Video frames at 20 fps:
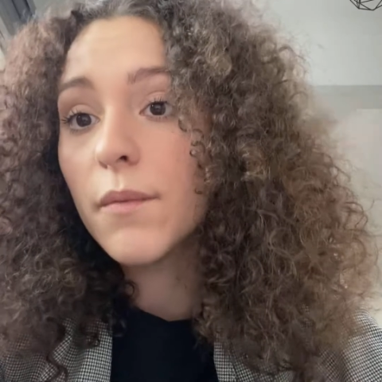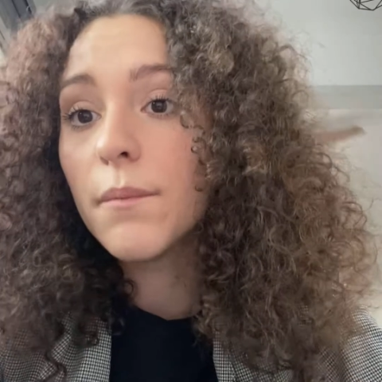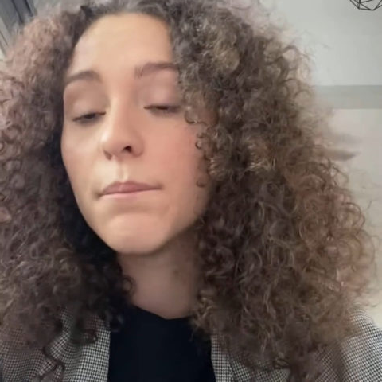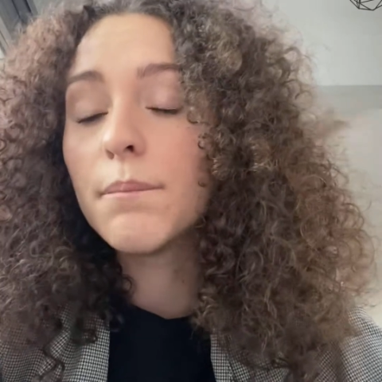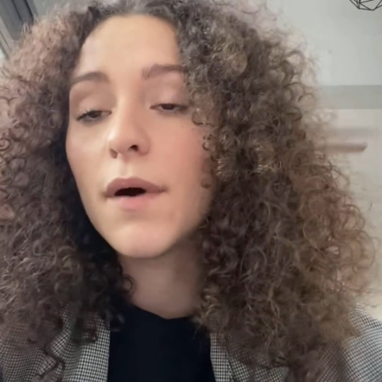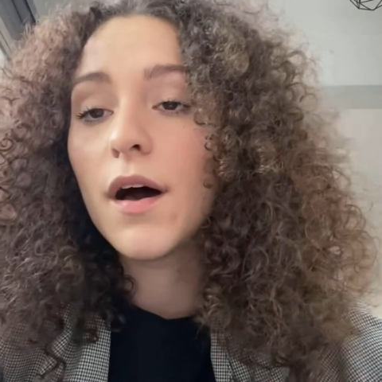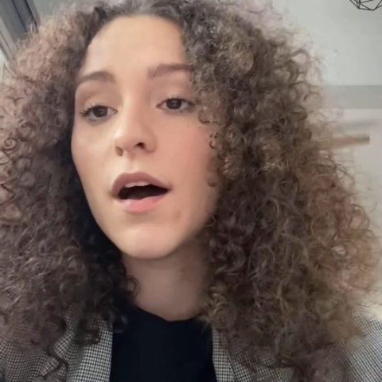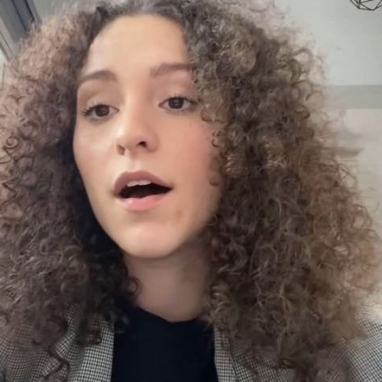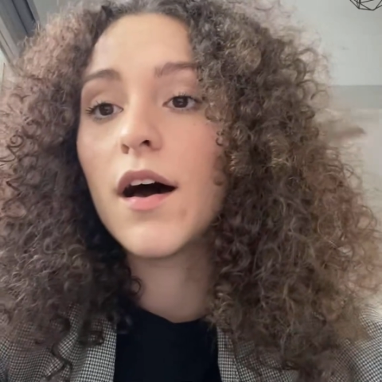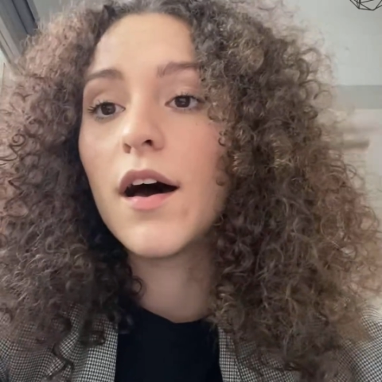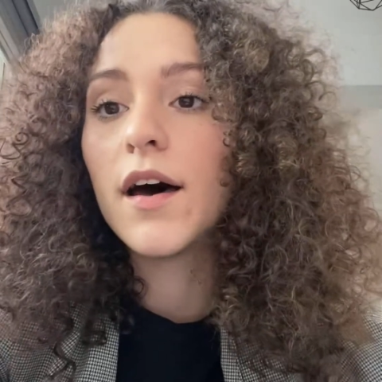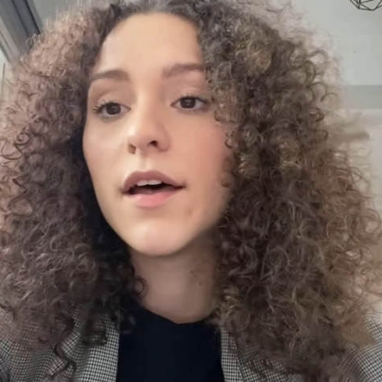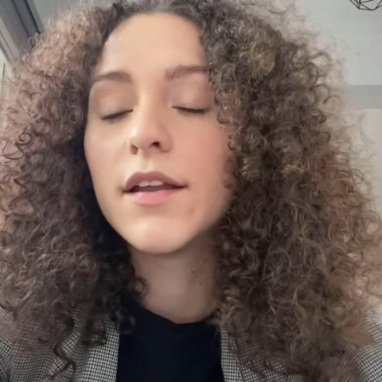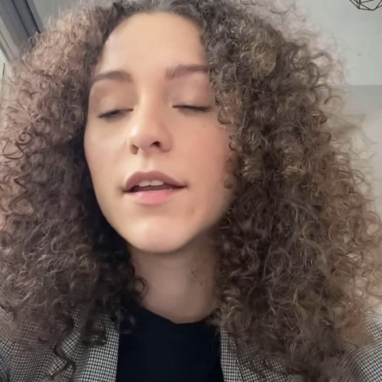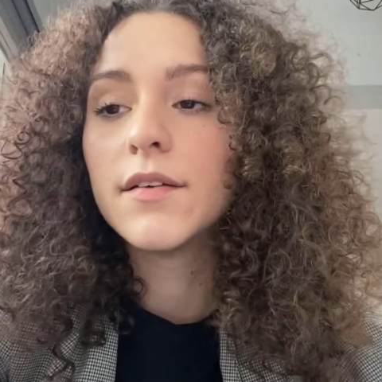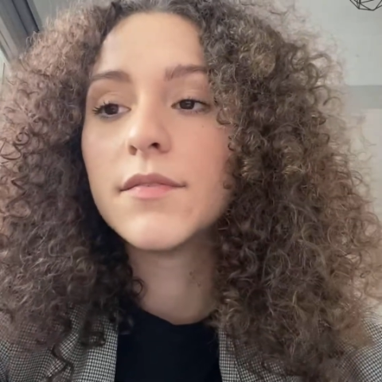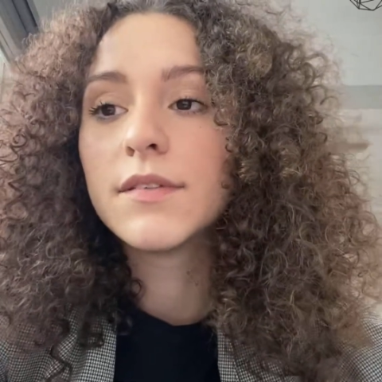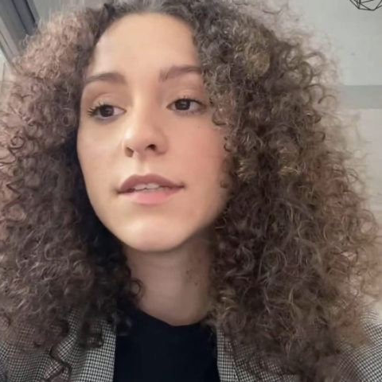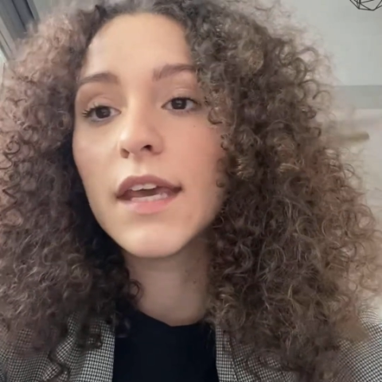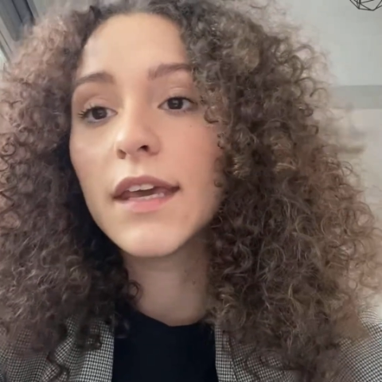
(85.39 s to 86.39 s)
but
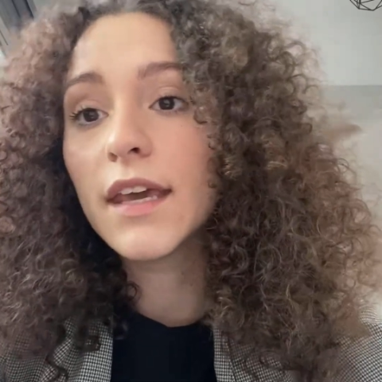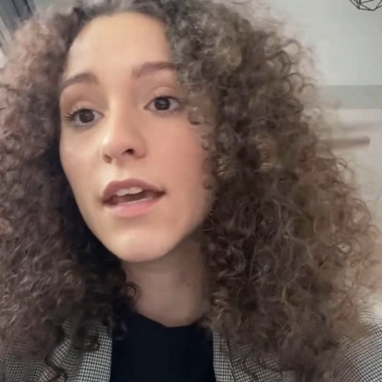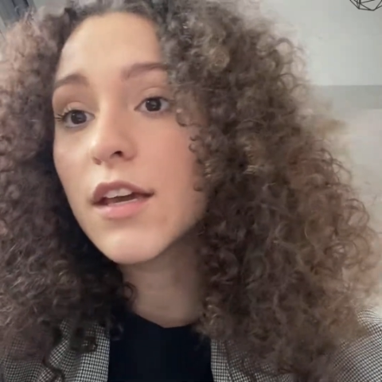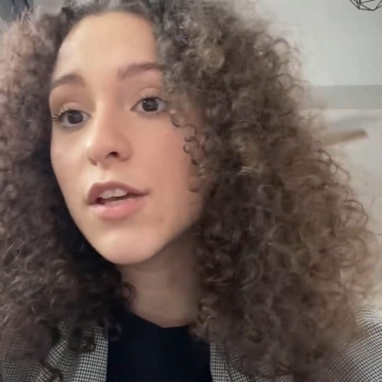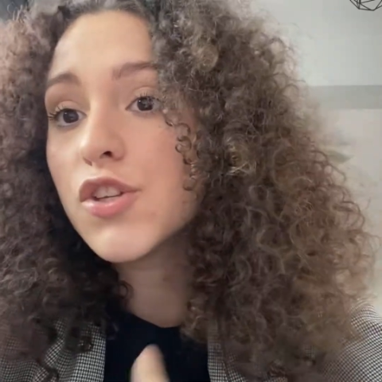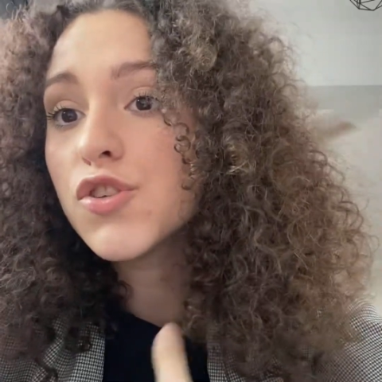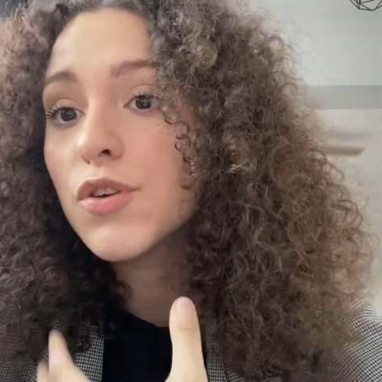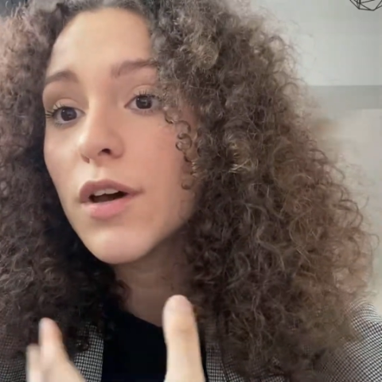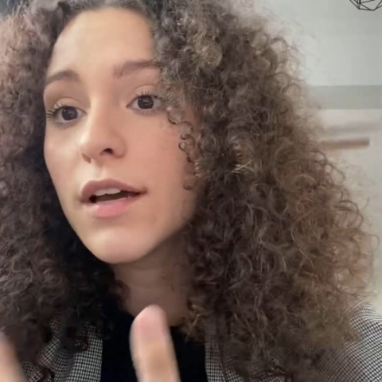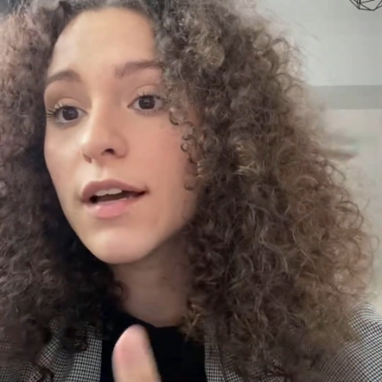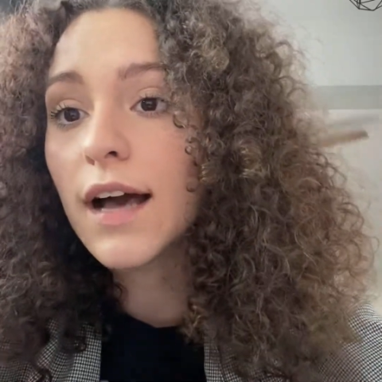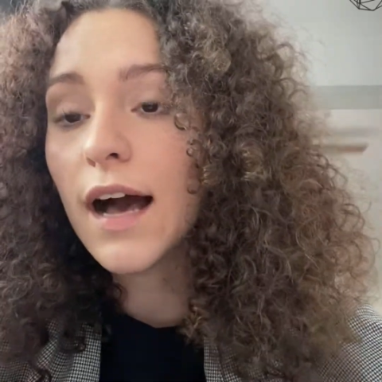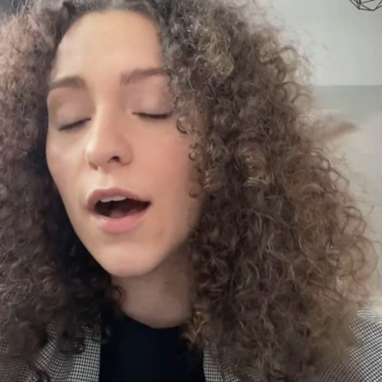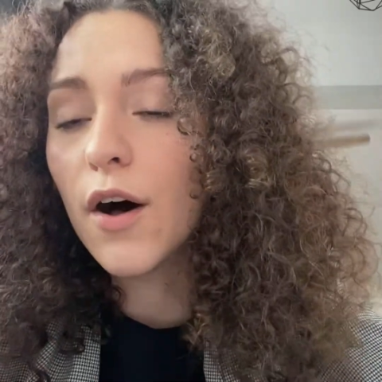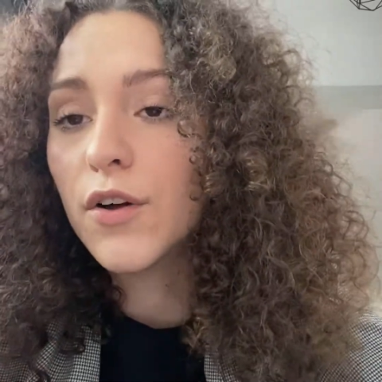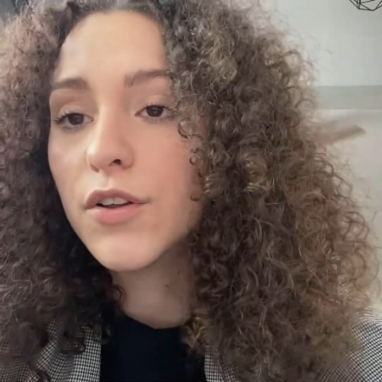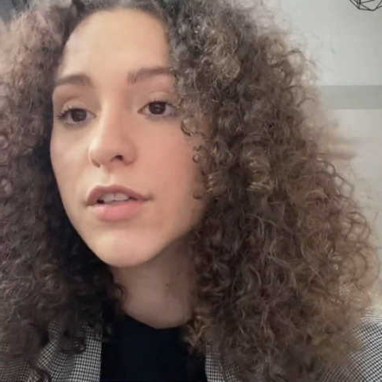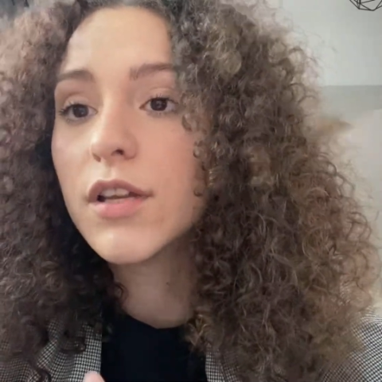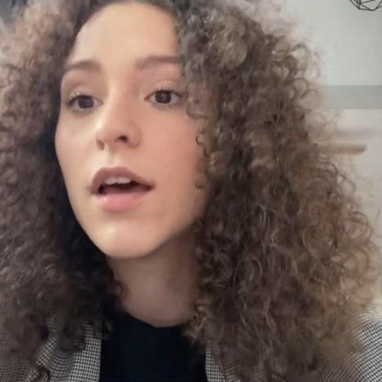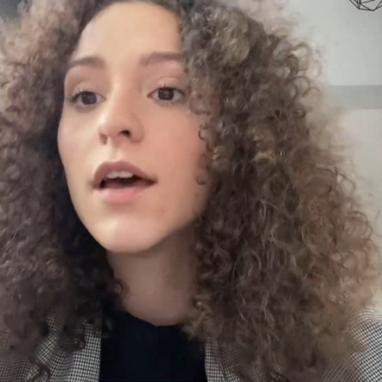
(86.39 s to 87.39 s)
taking into
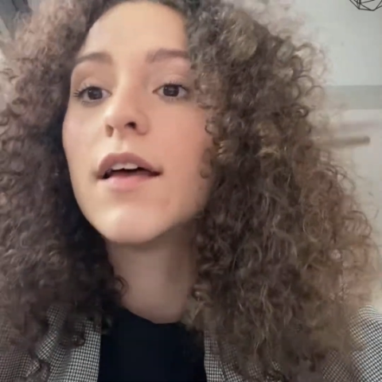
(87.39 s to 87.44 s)
account